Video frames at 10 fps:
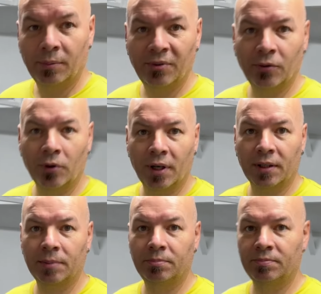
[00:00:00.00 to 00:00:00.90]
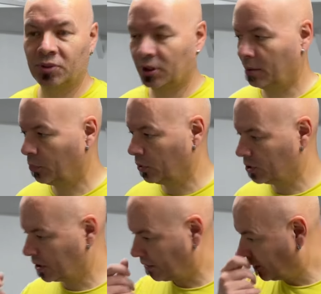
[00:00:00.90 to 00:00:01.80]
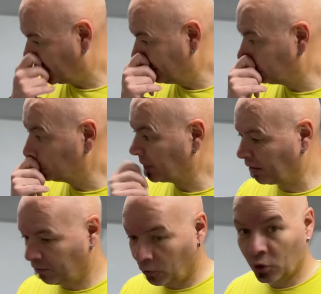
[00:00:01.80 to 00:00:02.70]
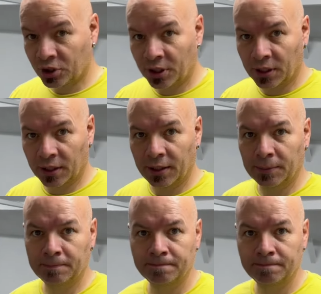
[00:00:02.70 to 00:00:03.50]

before I start putting stuff in, unfortunately